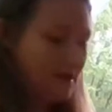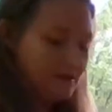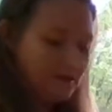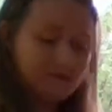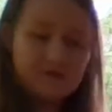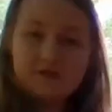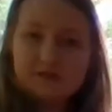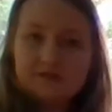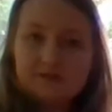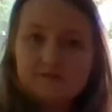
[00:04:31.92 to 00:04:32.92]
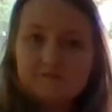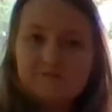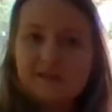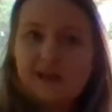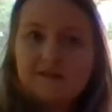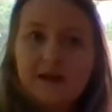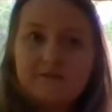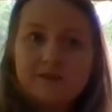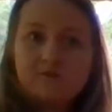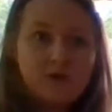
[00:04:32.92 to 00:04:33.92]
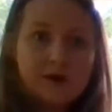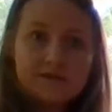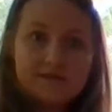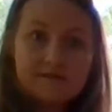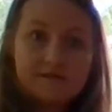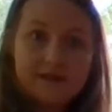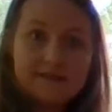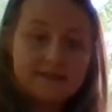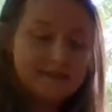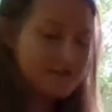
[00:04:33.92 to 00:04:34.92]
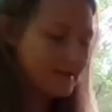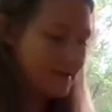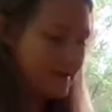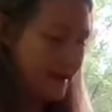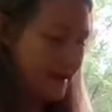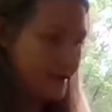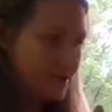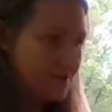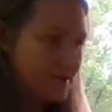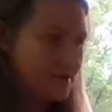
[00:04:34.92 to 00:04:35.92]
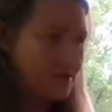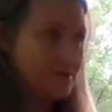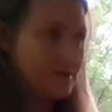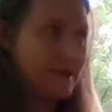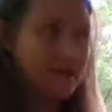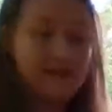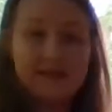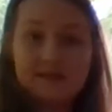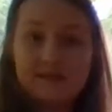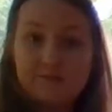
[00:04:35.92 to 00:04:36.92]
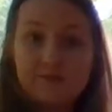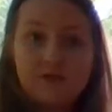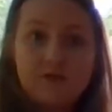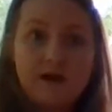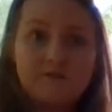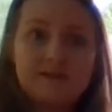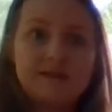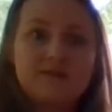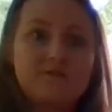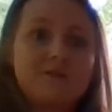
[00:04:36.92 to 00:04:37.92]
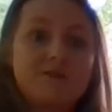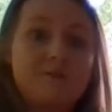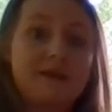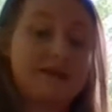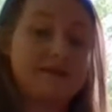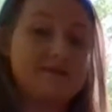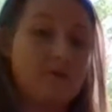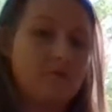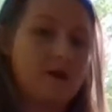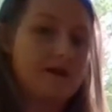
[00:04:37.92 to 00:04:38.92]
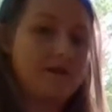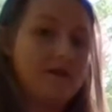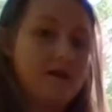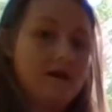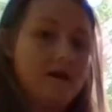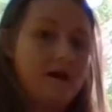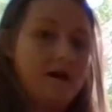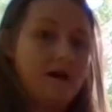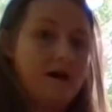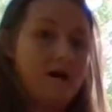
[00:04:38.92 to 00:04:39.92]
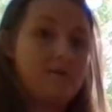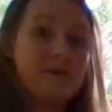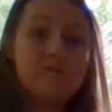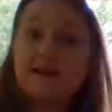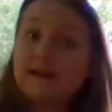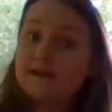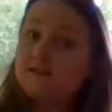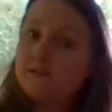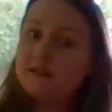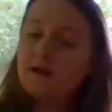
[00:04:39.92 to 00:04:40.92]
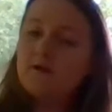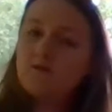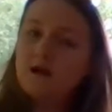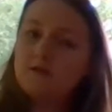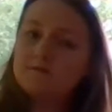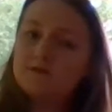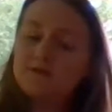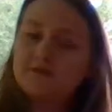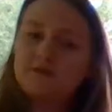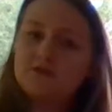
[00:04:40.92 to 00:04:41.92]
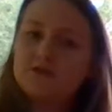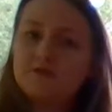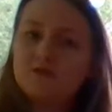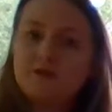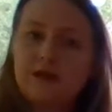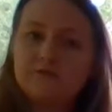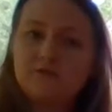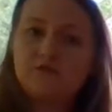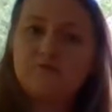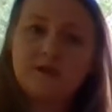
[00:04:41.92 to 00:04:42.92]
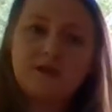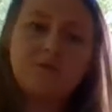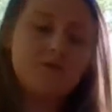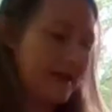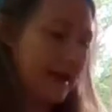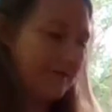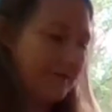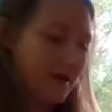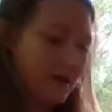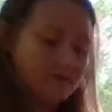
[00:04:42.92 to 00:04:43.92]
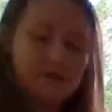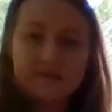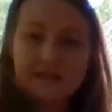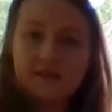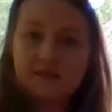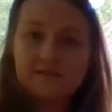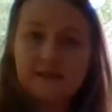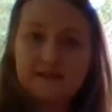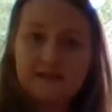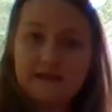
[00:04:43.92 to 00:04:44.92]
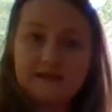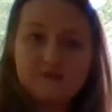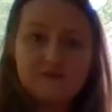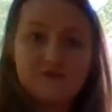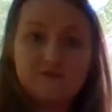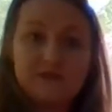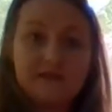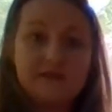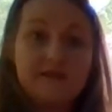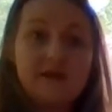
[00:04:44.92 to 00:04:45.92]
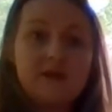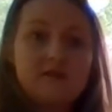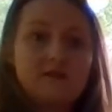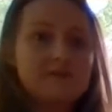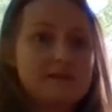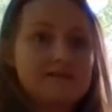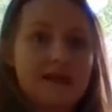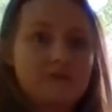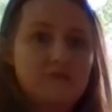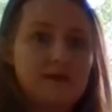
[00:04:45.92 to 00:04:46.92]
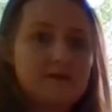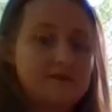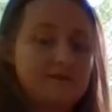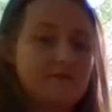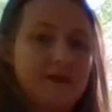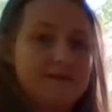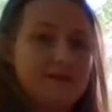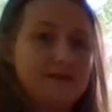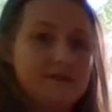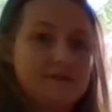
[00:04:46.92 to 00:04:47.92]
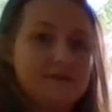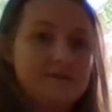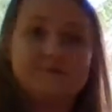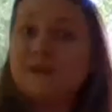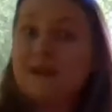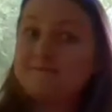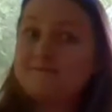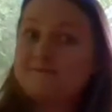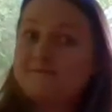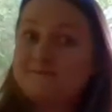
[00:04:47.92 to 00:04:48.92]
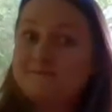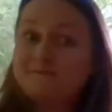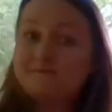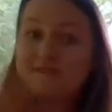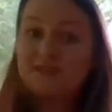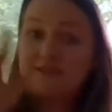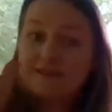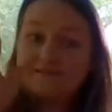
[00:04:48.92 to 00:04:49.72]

those are just like 11 words and phrases that you would use in a typical conversation when you're meeting someone. In my next video, I'm going to show you how two people can have a conversation like this using those exact words and phrases. Okay? See you there.